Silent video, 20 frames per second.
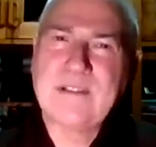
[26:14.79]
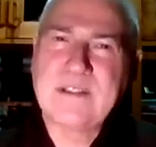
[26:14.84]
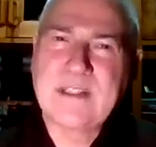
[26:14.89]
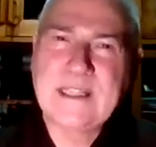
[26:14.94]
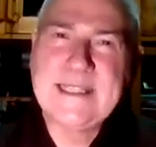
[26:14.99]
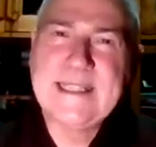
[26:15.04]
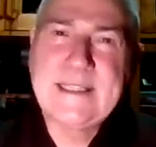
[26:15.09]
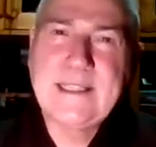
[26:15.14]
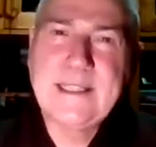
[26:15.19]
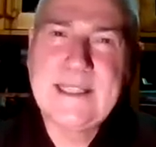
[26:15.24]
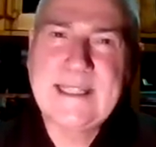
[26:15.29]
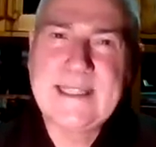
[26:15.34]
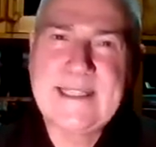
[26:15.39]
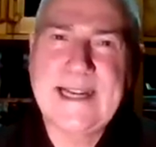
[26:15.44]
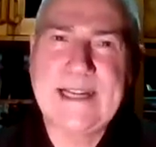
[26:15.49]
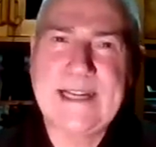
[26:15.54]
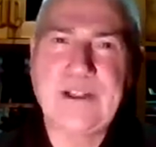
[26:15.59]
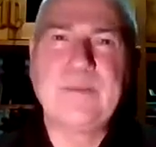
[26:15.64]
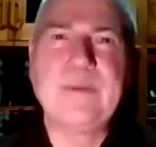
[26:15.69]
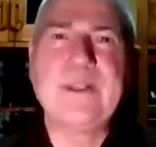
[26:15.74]
as little
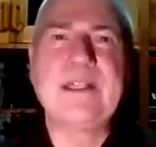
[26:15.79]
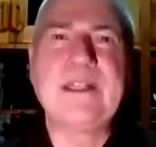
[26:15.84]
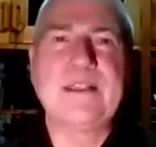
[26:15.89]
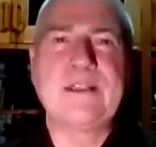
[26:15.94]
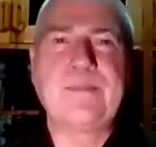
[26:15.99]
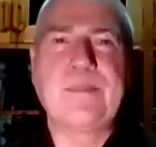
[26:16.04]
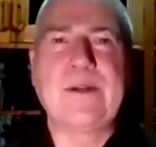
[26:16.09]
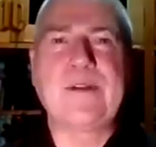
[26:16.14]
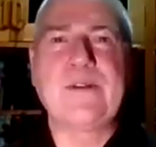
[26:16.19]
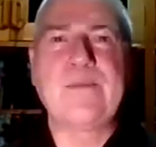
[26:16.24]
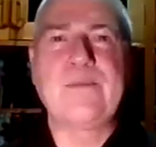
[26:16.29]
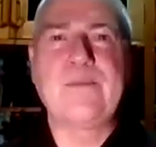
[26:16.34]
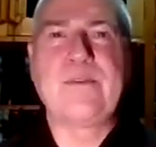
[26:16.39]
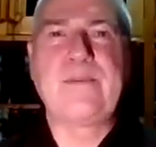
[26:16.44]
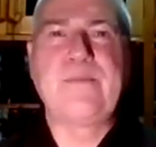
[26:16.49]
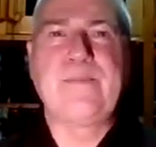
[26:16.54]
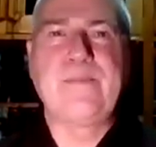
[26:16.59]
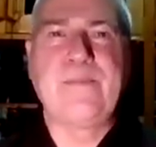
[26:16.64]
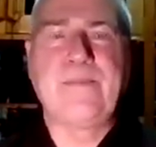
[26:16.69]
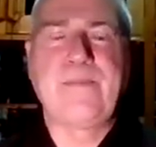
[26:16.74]
attachment as
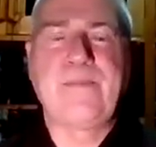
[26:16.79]
possible,